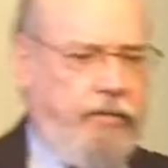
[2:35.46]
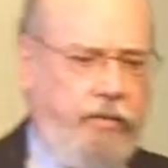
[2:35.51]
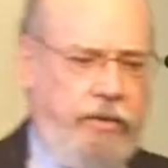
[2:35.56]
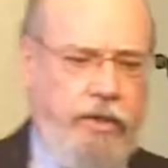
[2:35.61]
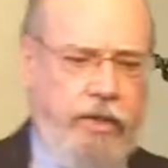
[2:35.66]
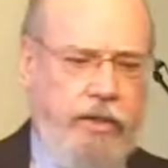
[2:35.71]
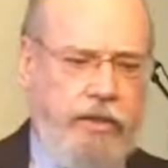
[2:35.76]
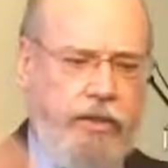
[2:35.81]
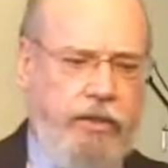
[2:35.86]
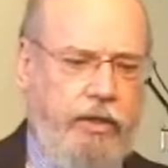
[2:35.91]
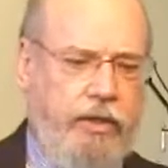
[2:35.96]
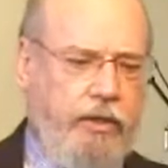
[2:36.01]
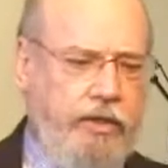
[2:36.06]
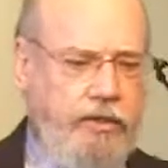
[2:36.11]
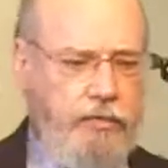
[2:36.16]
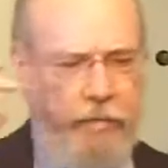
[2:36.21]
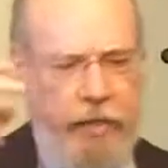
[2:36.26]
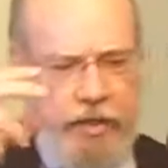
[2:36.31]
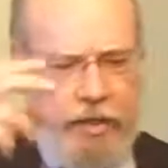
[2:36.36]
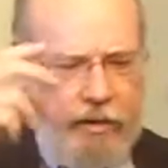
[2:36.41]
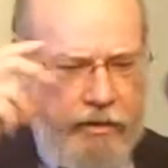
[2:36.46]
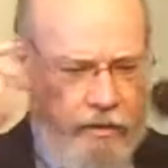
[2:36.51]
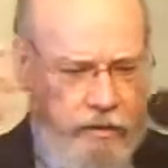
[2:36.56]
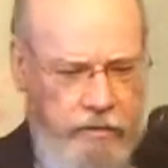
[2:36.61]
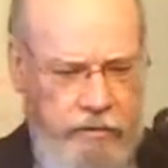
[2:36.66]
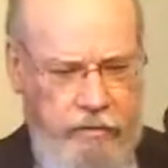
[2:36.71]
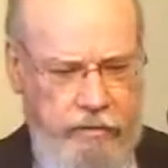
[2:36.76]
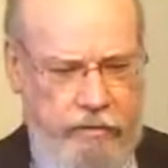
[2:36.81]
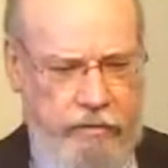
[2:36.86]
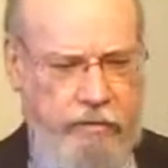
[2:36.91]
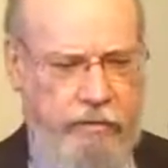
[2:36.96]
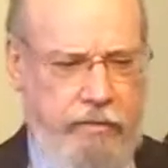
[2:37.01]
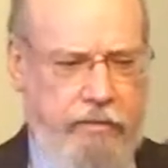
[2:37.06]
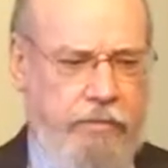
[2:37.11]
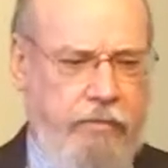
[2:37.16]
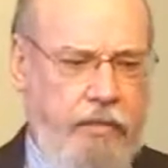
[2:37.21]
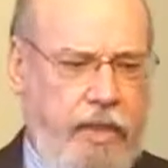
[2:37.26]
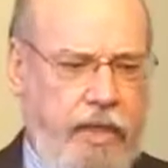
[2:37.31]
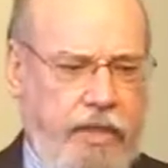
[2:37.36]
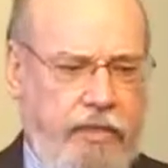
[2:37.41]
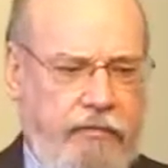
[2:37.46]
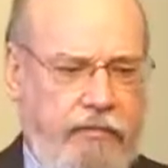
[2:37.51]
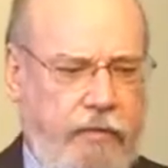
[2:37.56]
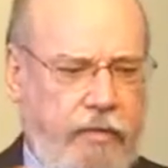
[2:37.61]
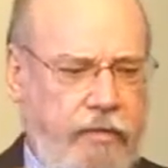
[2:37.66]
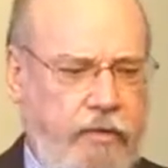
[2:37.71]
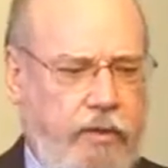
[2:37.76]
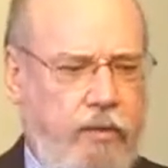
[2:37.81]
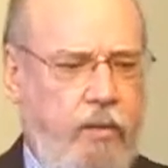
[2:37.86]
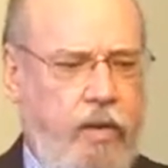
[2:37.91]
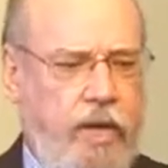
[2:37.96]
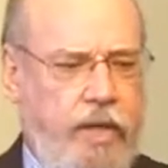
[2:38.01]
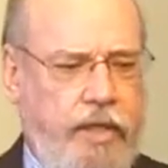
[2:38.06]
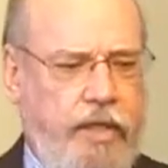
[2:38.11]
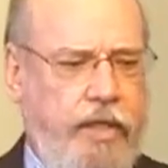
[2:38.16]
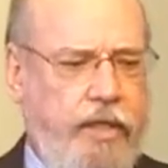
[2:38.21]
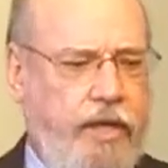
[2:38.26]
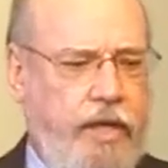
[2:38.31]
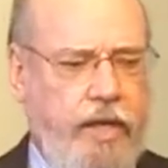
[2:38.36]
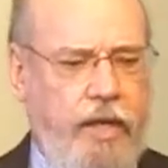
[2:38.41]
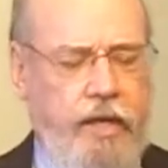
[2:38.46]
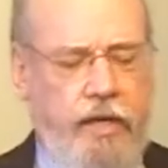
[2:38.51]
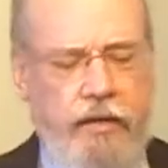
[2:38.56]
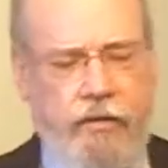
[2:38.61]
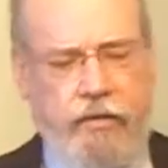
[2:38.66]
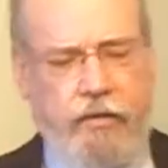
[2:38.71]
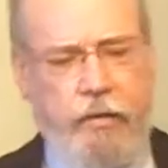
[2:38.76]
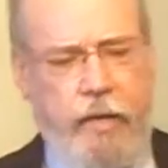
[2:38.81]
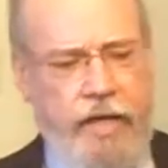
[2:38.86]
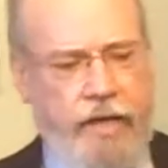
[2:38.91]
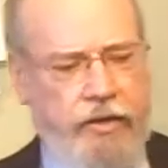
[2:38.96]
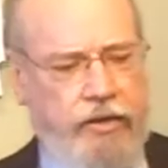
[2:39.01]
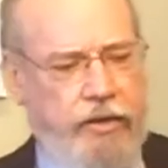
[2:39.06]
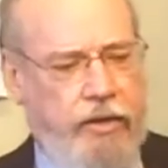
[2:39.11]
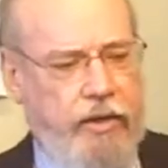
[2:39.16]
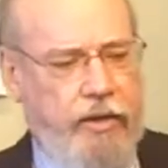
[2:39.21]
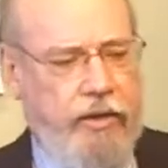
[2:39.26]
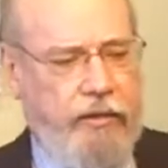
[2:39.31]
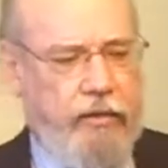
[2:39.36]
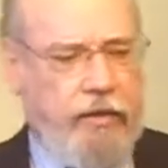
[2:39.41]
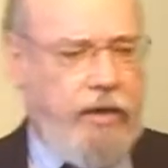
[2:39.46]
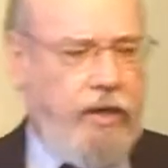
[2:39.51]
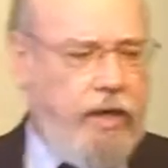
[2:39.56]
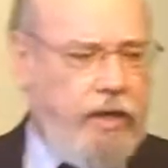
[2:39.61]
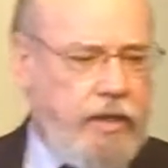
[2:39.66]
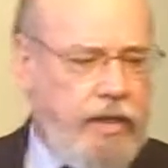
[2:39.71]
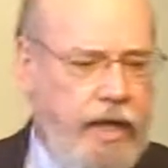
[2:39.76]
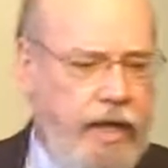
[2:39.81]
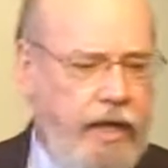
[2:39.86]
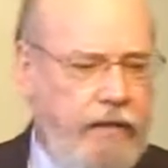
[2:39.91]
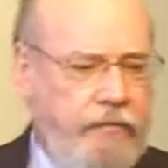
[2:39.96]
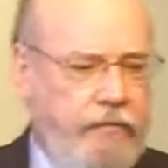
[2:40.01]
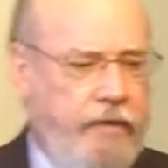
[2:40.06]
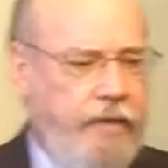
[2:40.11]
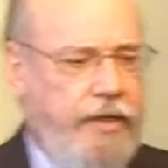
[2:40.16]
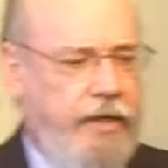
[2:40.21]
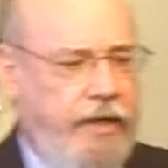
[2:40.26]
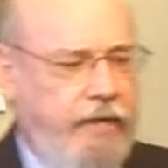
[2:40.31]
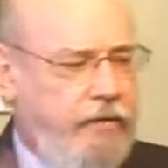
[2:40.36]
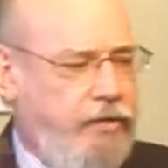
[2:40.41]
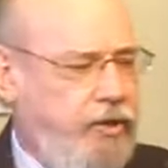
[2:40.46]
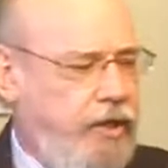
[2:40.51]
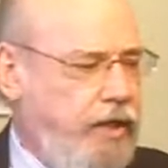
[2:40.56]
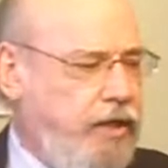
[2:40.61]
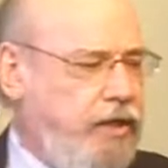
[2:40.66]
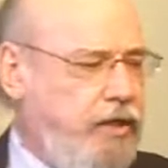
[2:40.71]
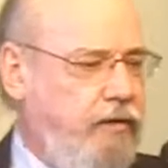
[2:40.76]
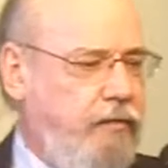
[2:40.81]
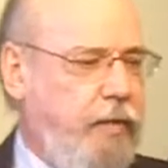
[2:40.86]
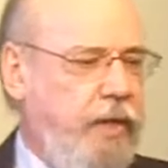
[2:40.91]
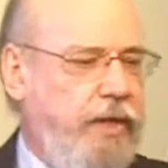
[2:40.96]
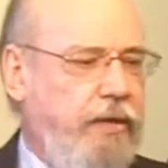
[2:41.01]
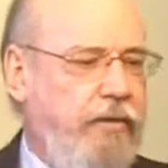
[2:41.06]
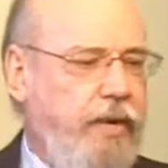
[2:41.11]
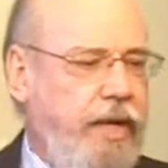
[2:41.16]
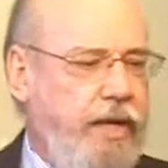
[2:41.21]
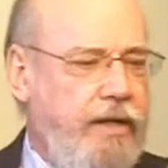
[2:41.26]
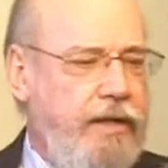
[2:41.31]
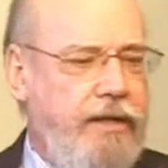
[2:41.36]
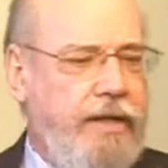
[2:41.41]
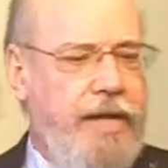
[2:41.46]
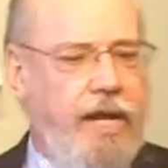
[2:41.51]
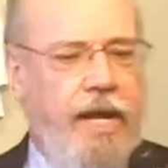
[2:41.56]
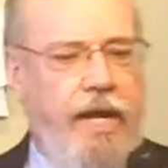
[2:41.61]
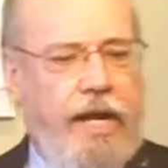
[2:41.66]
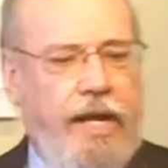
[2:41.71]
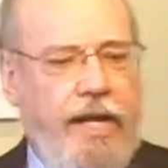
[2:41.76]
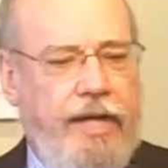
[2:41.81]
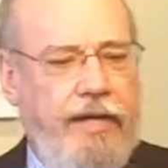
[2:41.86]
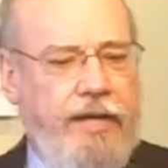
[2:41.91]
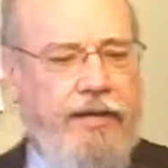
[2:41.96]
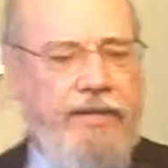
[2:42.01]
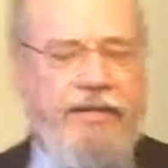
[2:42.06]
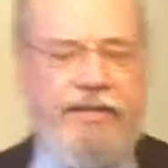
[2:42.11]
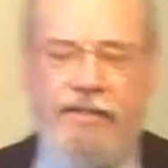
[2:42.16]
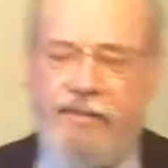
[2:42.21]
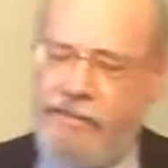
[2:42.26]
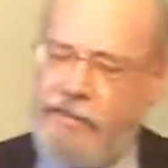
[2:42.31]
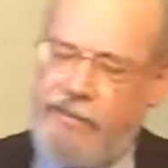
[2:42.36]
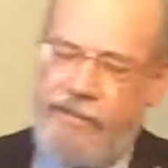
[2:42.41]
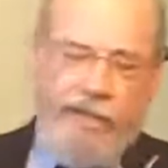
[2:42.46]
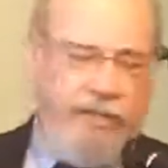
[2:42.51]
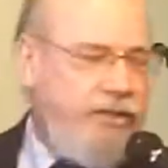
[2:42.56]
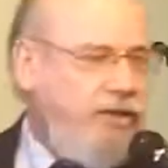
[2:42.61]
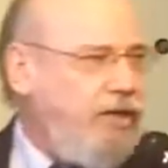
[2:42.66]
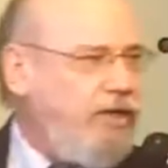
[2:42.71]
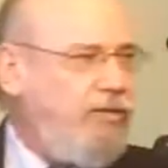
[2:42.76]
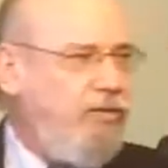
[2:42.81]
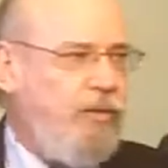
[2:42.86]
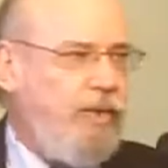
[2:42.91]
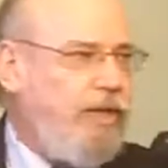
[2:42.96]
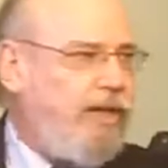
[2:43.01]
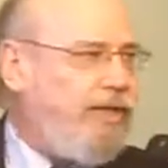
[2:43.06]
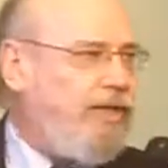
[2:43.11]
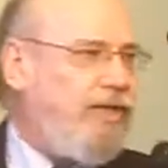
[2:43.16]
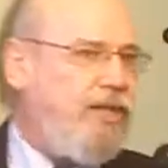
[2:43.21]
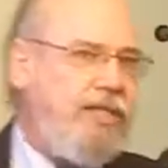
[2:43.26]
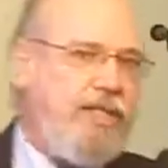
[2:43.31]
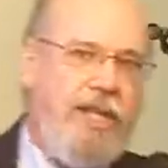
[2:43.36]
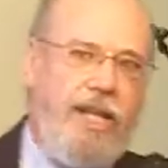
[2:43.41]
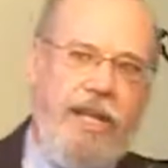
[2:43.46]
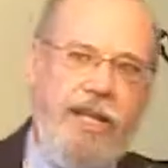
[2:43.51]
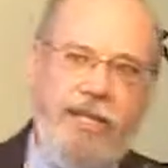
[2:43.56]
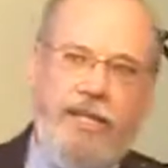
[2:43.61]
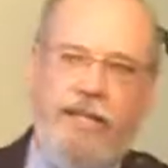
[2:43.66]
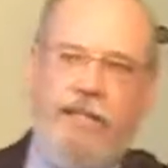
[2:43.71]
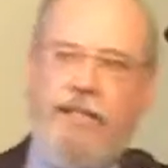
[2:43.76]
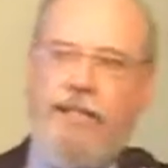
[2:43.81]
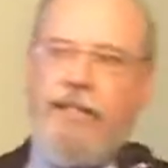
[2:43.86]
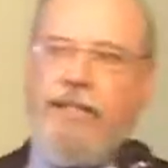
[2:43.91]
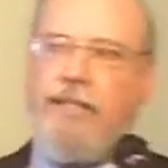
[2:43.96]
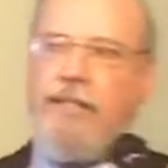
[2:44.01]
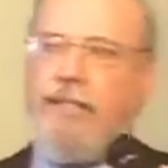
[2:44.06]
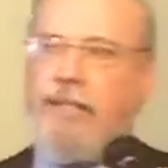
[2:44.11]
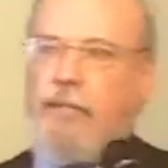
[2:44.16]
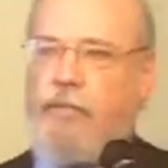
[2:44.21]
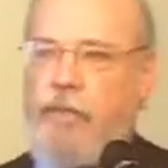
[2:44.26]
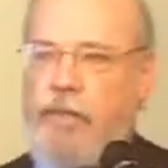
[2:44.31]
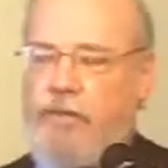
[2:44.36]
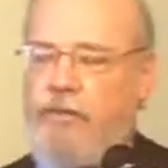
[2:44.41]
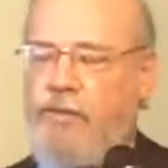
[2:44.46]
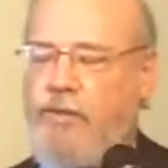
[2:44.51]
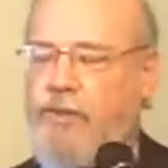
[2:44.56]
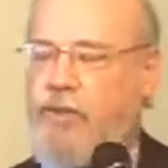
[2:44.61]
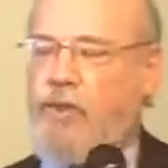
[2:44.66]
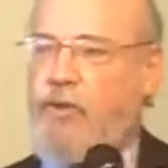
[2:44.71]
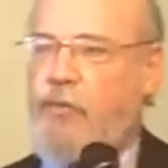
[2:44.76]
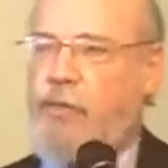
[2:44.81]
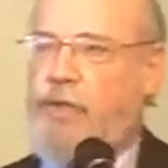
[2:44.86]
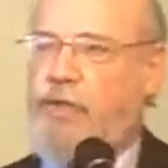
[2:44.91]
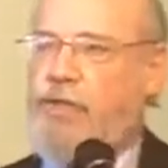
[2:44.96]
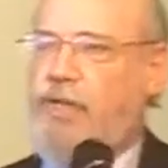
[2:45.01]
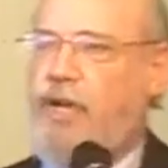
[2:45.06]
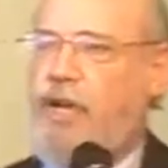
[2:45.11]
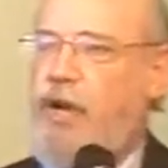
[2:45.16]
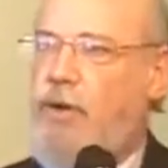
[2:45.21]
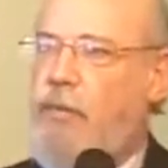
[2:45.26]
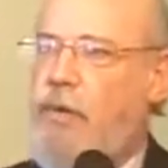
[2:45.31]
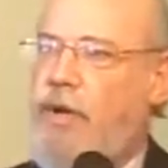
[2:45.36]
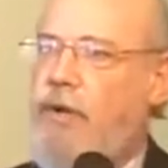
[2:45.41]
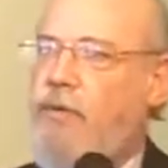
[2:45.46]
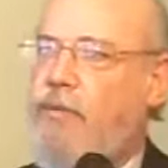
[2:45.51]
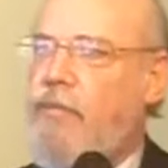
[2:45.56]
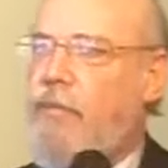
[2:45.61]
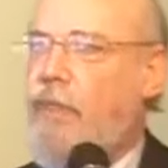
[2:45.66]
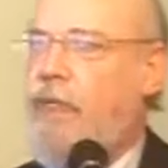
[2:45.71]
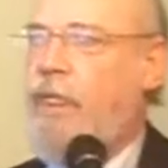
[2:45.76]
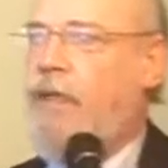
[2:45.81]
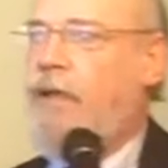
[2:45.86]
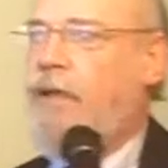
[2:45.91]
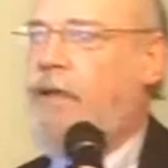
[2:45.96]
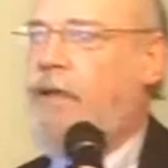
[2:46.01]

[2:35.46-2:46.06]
we took turns being the blindfolded one, and it was my turn, and we were all laughing, and I was chasing everybody around, and just really, just like the Olympics with super slow-mo,